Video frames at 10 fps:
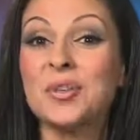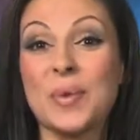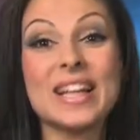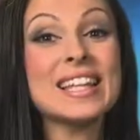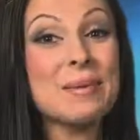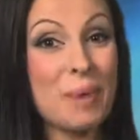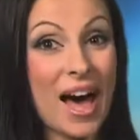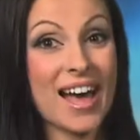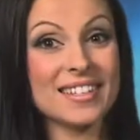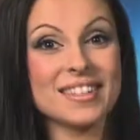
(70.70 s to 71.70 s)
the weekly
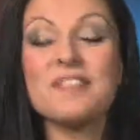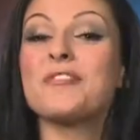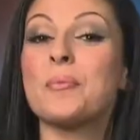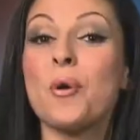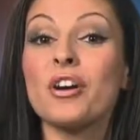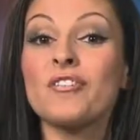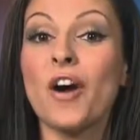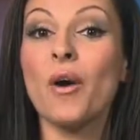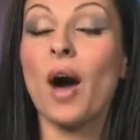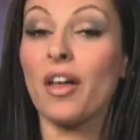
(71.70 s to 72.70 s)
buzz. For more
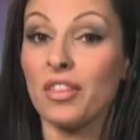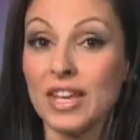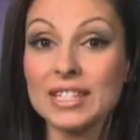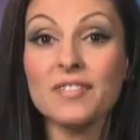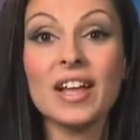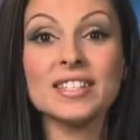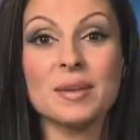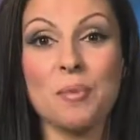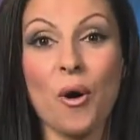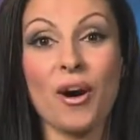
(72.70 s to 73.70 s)
info on these events
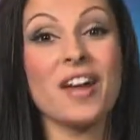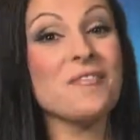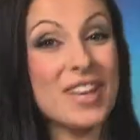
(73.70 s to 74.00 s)
and more,